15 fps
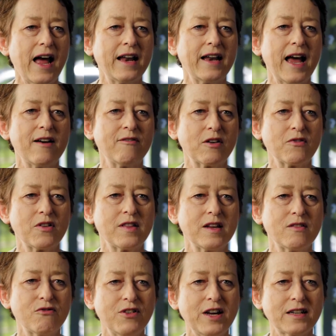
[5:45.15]
and have
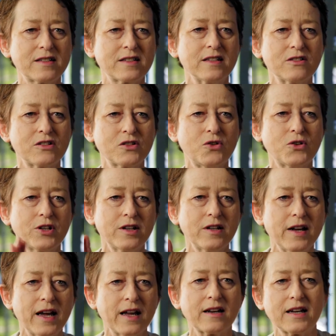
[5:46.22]
everything fixed and sorted
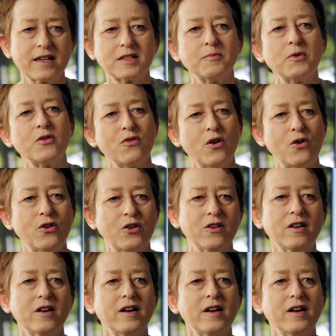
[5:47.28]
and let's move on.